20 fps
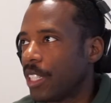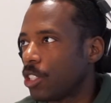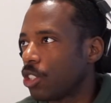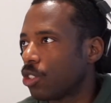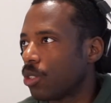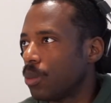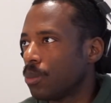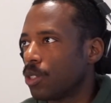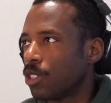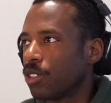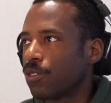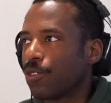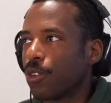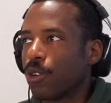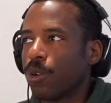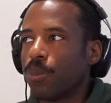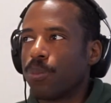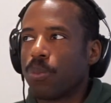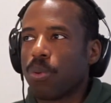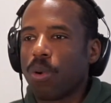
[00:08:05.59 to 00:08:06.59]
streamers for
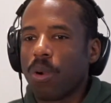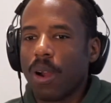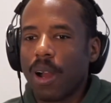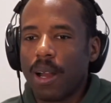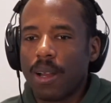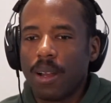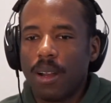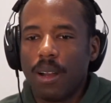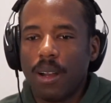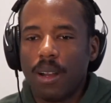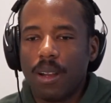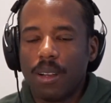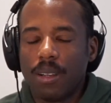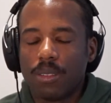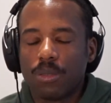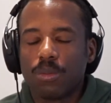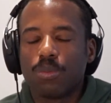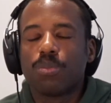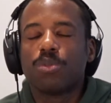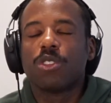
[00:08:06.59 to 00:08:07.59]

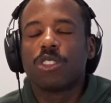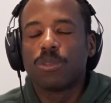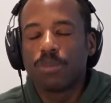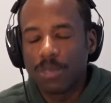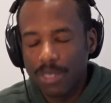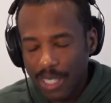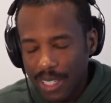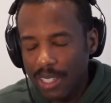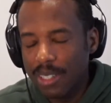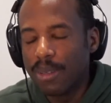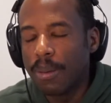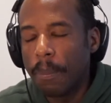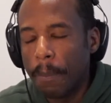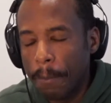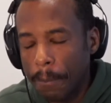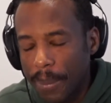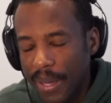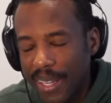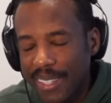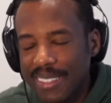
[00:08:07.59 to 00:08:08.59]
10
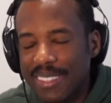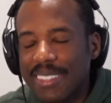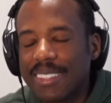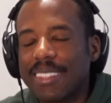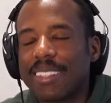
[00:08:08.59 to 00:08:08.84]
best